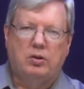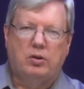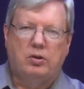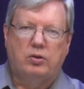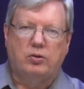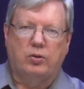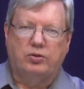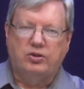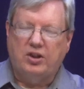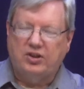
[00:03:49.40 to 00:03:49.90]

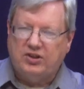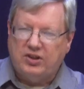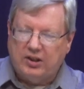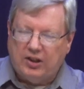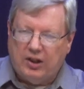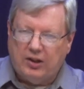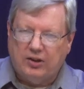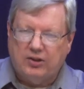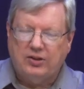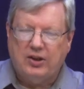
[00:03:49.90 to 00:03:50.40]
So just as
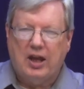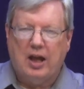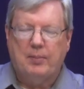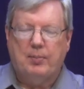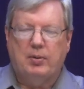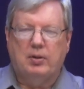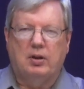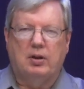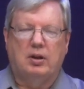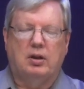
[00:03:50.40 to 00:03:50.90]
an
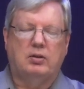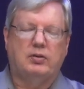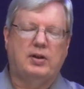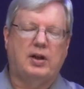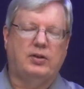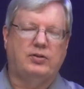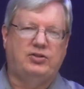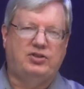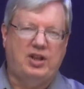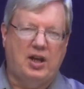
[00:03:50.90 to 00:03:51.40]
example of
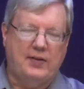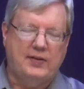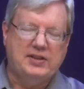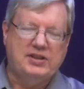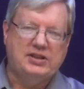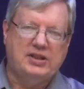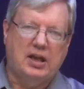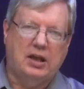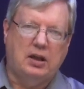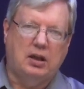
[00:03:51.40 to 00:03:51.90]
how
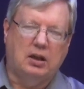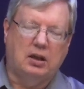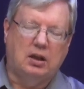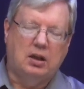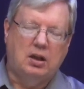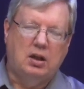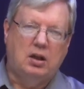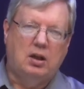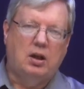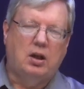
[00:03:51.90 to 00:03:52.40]
devastating
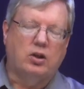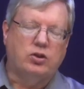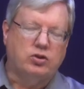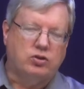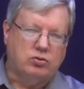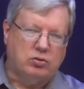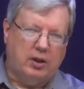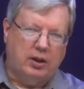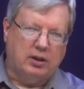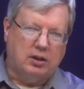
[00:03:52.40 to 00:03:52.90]
a
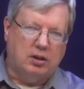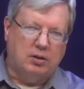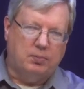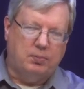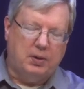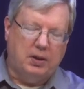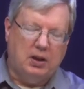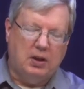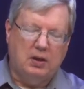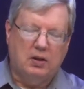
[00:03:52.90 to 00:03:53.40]
strike can
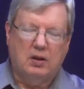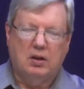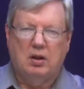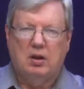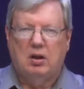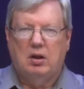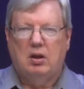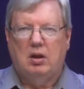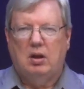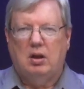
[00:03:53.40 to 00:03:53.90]
be
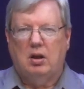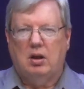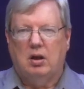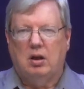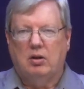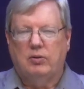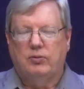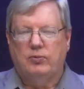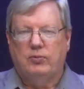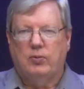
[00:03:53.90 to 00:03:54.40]

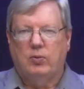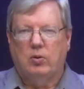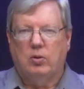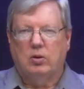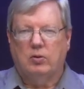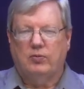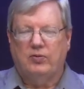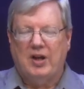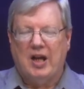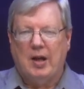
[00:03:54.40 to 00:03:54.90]

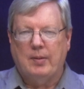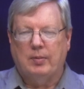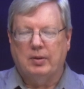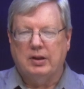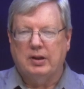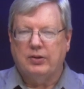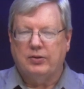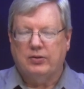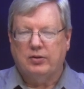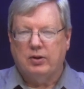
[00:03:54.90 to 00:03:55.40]
for
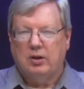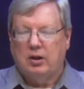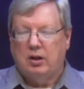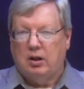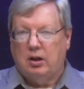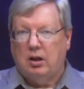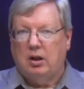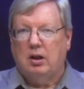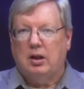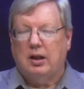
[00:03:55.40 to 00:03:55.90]
families
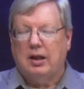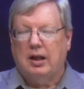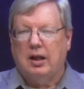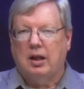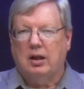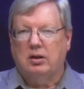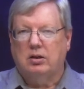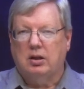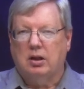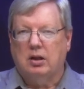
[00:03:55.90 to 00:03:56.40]

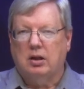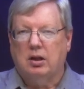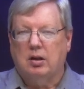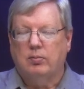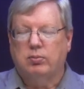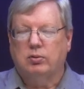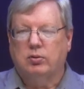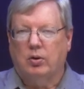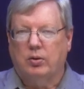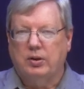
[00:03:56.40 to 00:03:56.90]
and
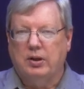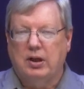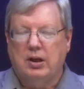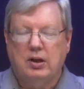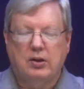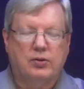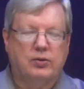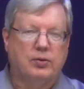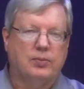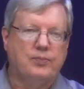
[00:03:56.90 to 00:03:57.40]

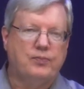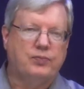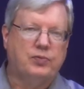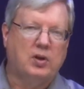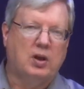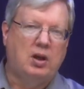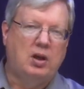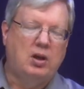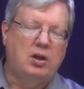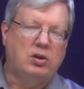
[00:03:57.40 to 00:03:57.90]
employees,
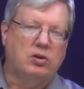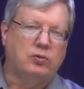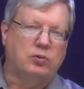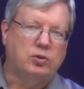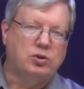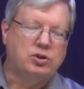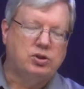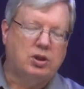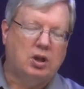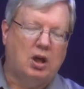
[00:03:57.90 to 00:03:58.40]
the
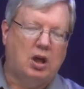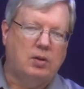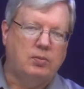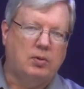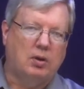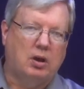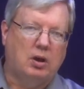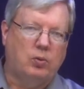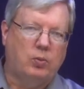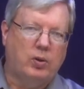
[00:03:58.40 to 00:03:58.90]
first time
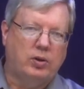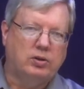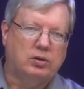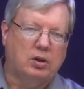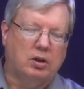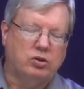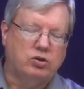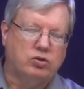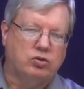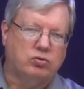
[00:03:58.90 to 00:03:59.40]
I went
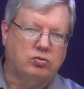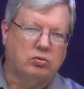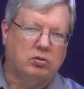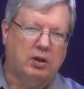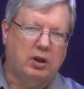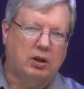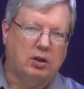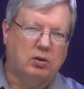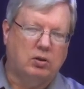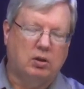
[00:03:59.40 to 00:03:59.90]
on
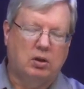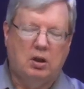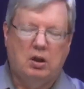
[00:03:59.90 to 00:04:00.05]
strike